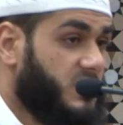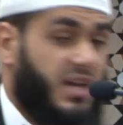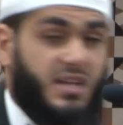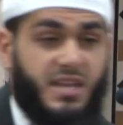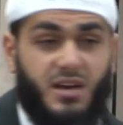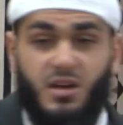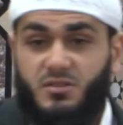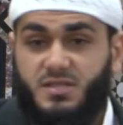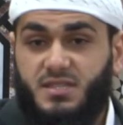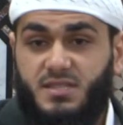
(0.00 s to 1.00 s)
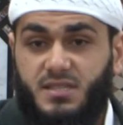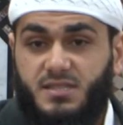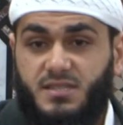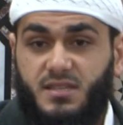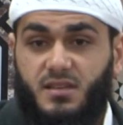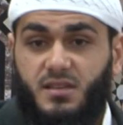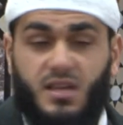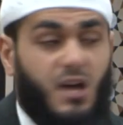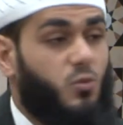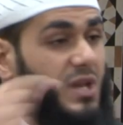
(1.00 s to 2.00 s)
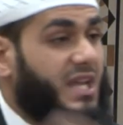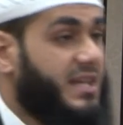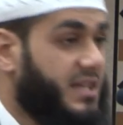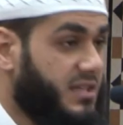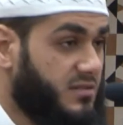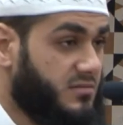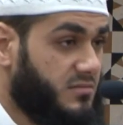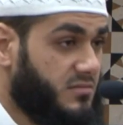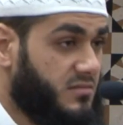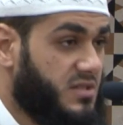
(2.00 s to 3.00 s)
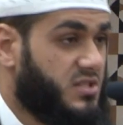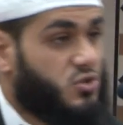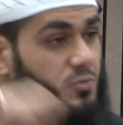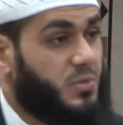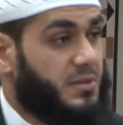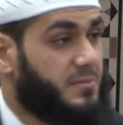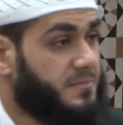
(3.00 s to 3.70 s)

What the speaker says: And now our sisters are willingly stripping.